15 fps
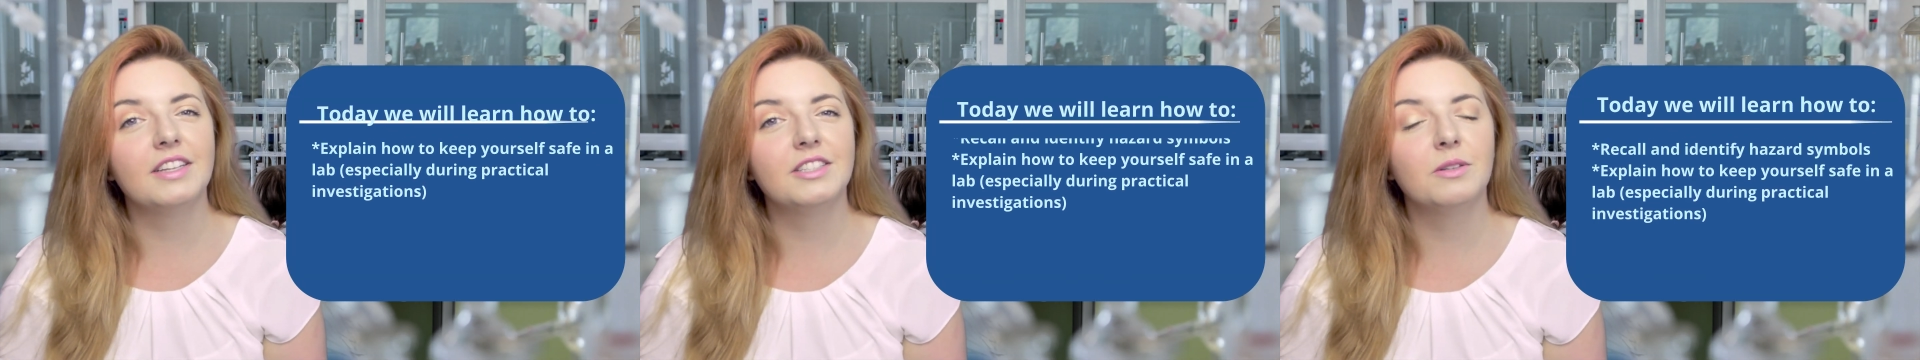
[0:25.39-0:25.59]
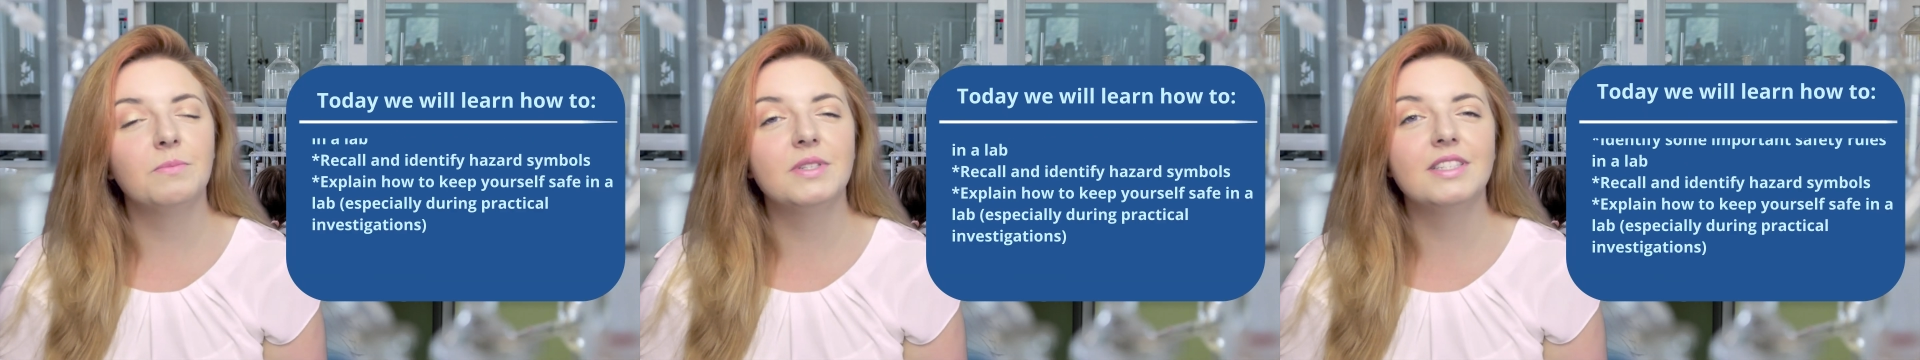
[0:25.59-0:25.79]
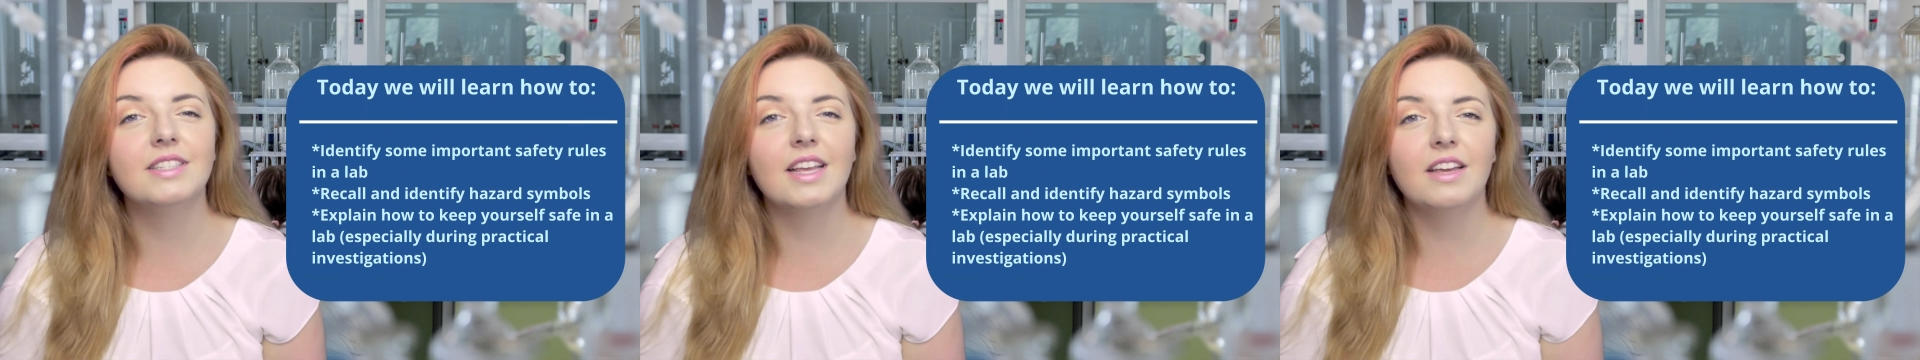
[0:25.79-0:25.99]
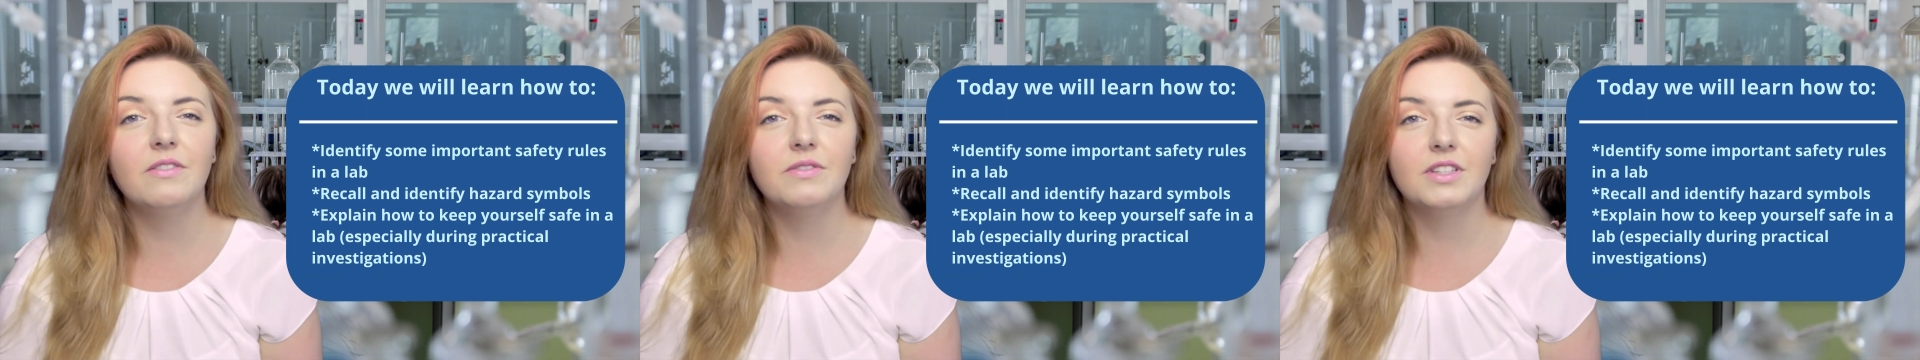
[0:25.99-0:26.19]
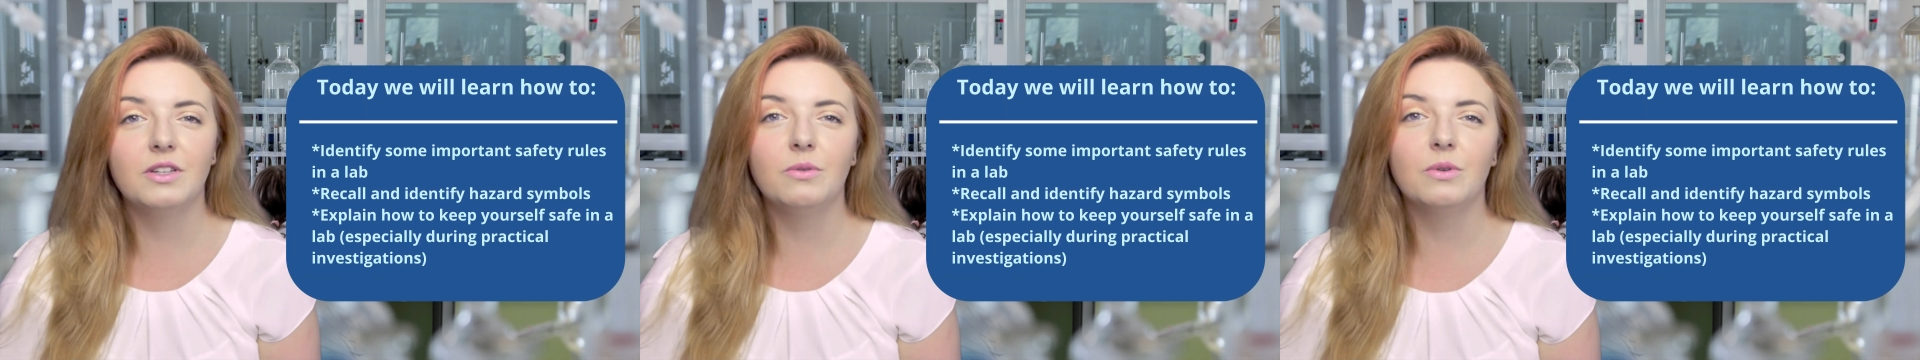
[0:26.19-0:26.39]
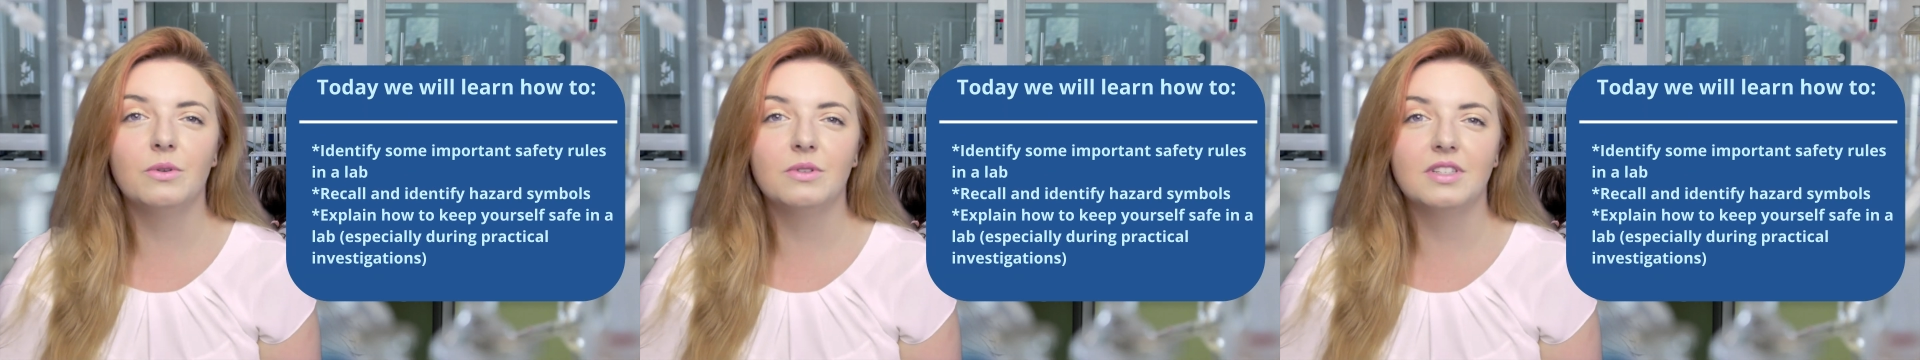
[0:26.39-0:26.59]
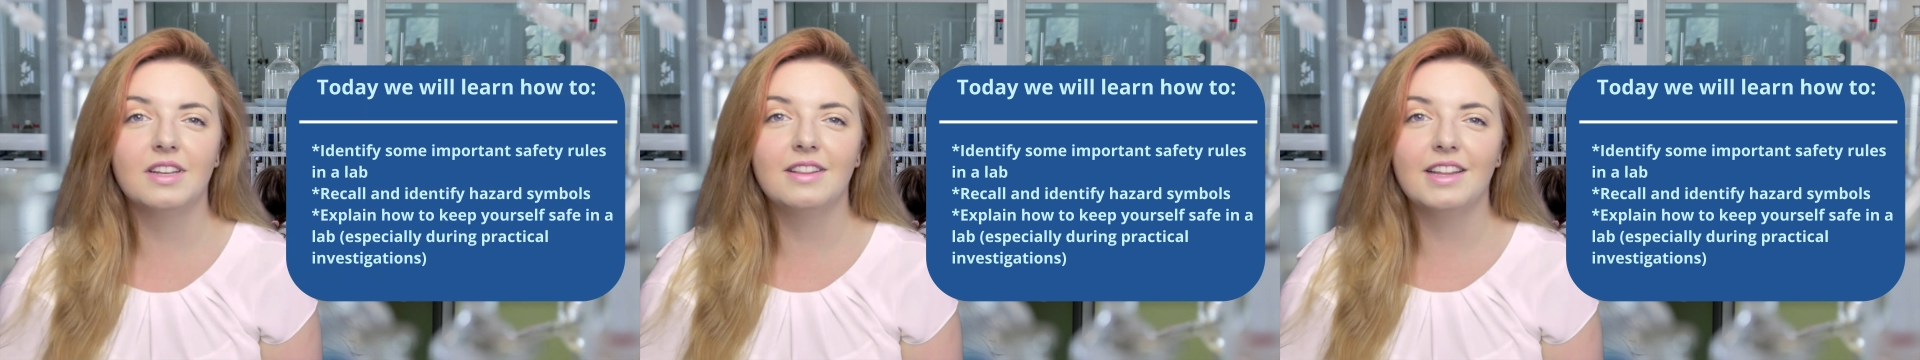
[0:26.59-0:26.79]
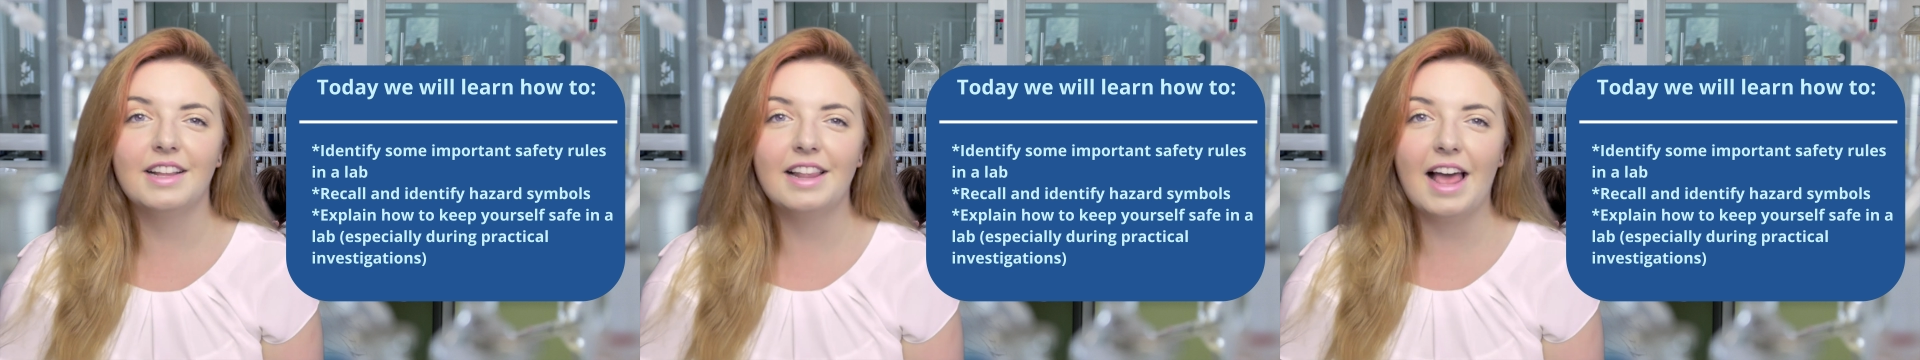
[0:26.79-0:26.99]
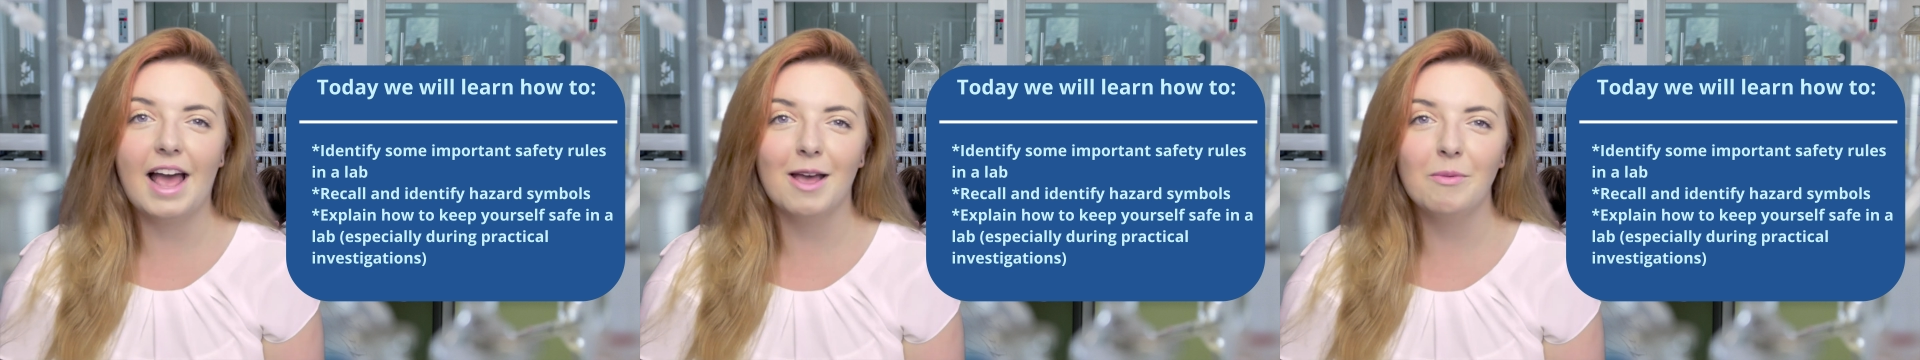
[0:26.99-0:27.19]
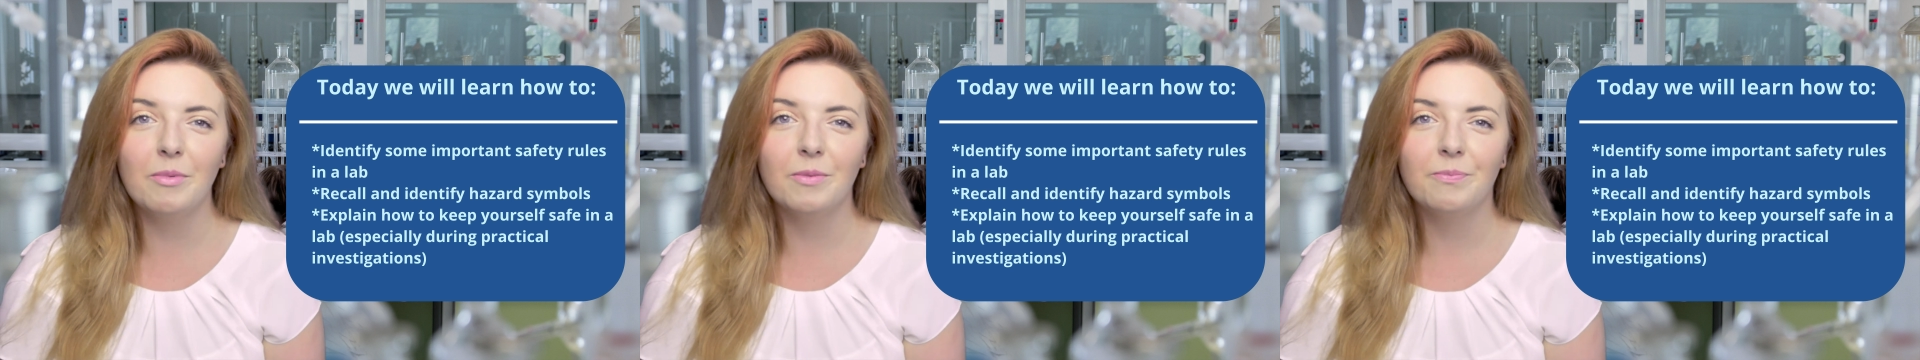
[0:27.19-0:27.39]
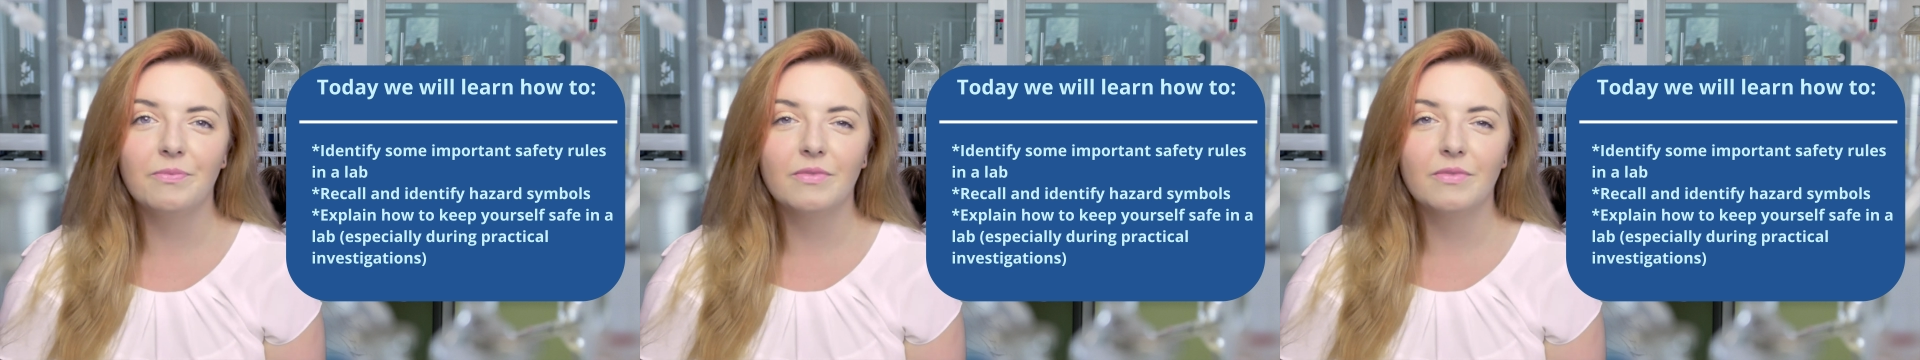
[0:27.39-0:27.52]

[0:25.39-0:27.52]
some safety rules in the lab,